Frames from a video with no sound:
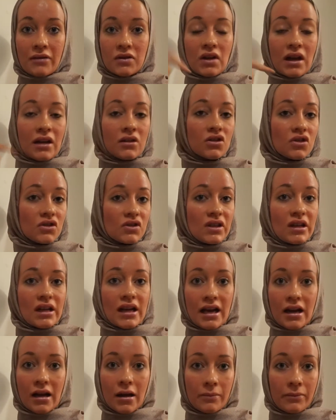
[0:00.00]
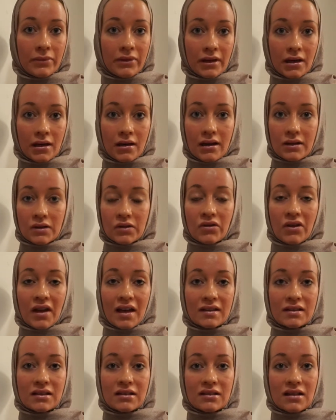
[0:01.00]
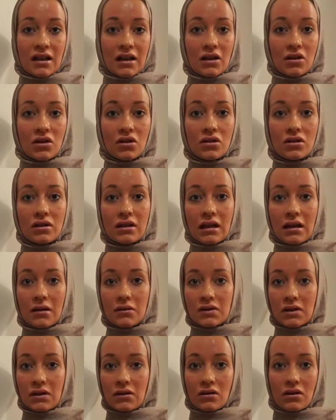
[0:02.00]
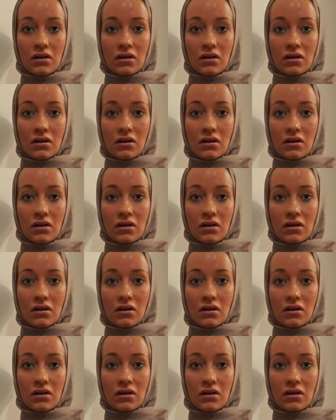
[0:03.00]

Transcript: So I just got up there as fast as I could, and I was like,